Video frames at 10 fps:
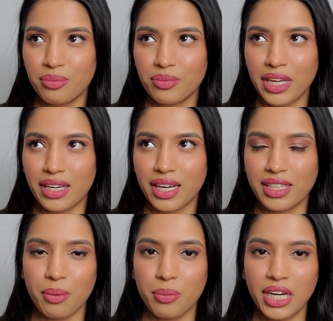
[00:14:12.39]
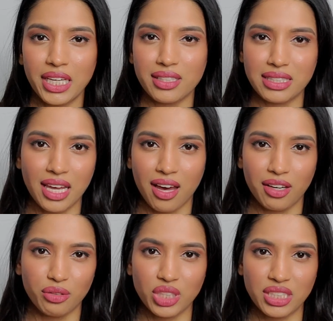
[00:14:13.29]
Like, I think money is not
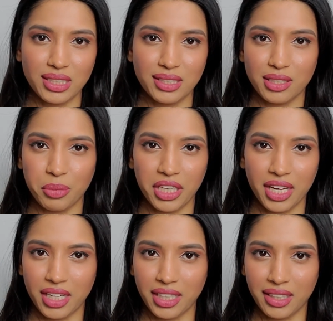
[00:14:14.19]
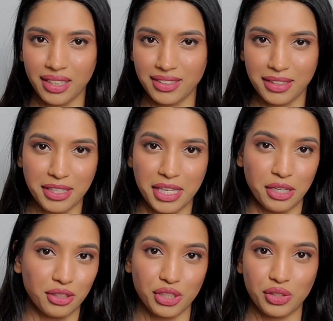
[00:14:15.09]
a reason to be getting into this
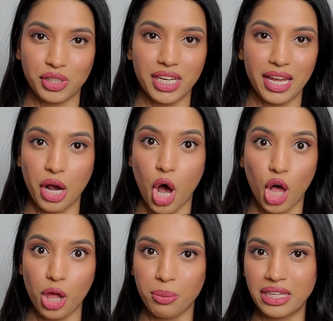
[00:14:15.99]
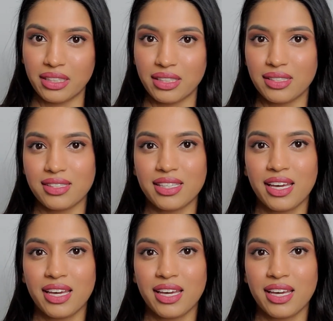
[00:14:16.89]
industry at all, because